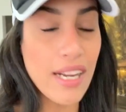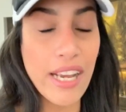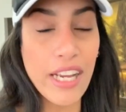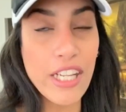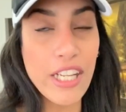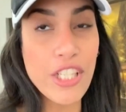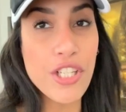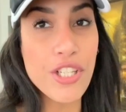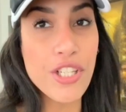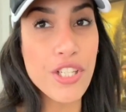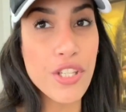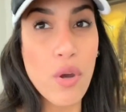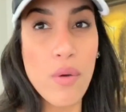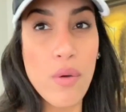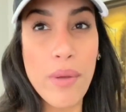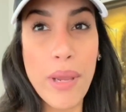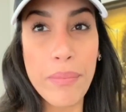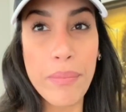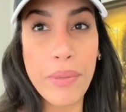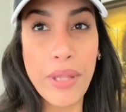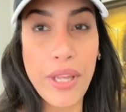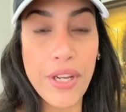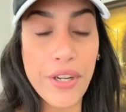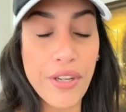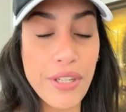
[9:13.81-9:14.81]
I can just go in my
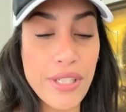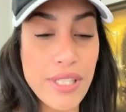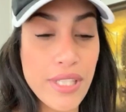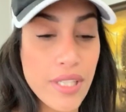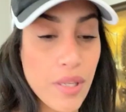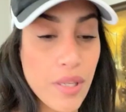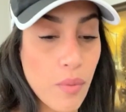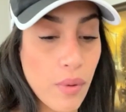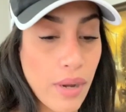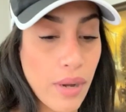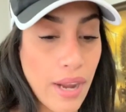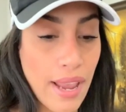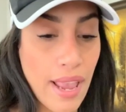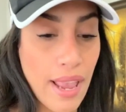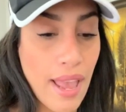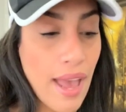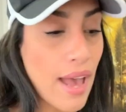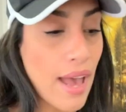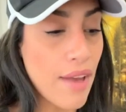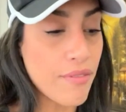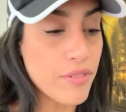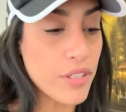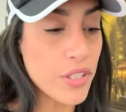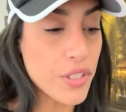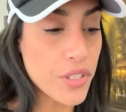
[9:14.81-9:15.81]
planner and see what I
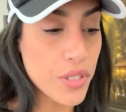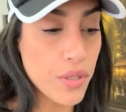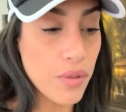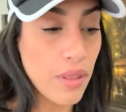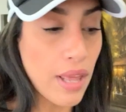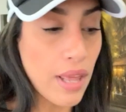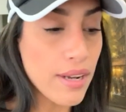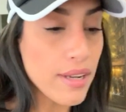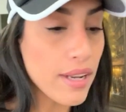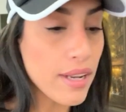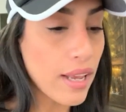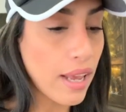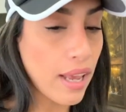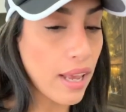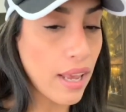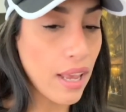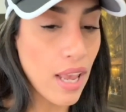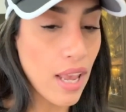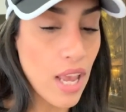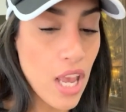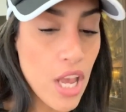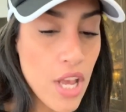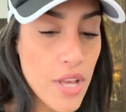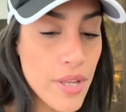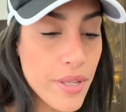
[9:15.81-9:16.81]
have to do that day.